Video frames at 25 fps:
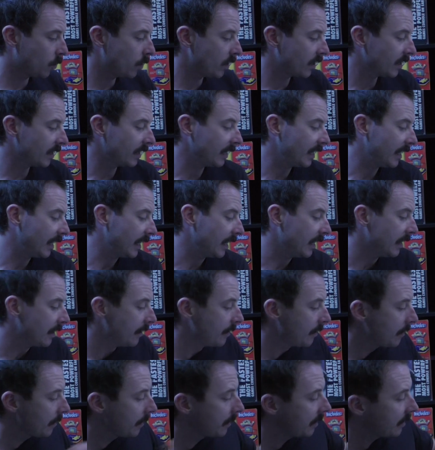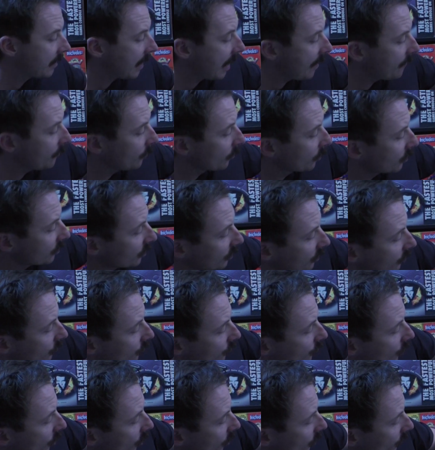quickly have a look at the
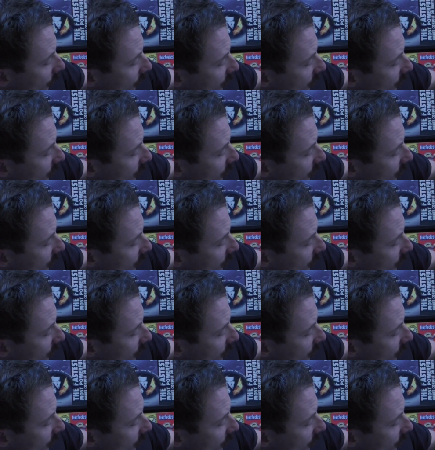controller